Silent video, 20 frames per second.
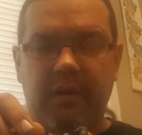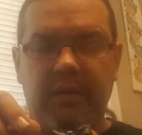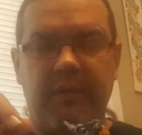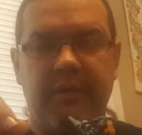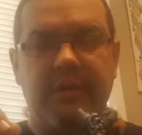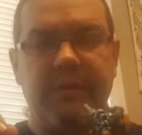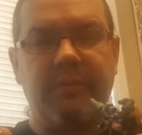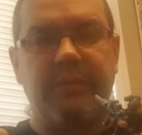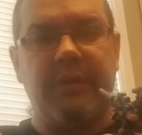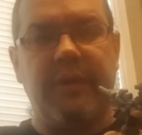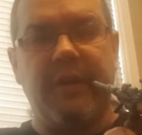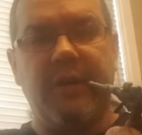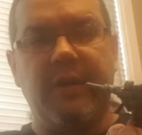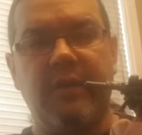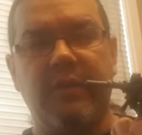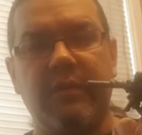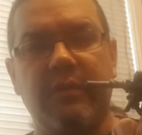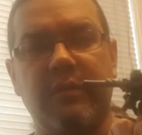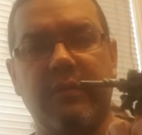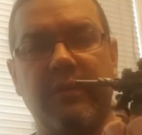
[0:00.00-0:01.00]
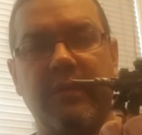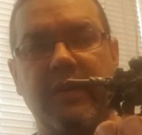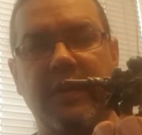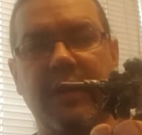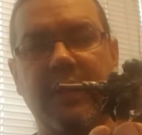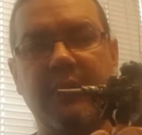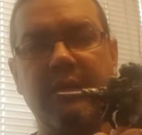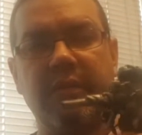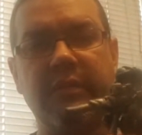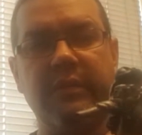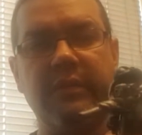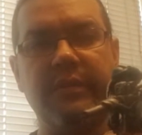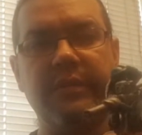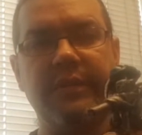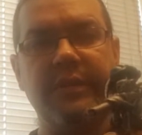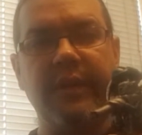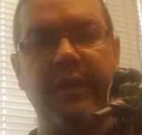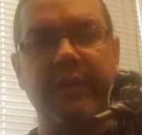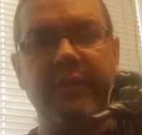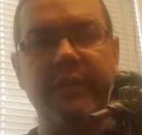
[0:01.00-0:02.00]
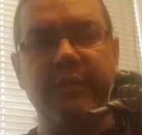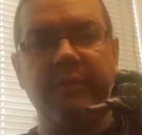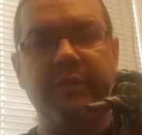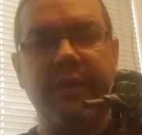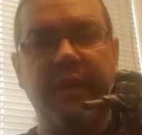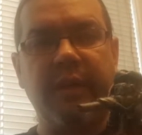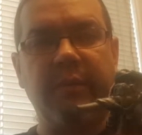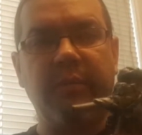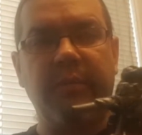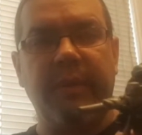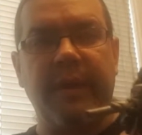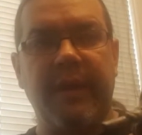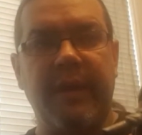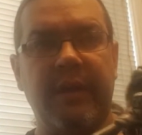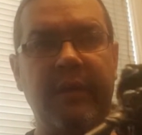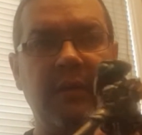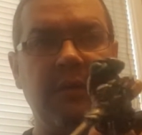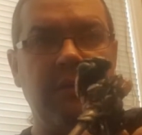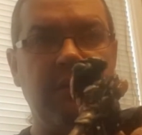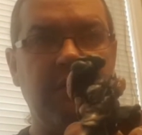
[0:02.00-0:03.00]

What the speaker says: This one here, again, it's not too terrible bad.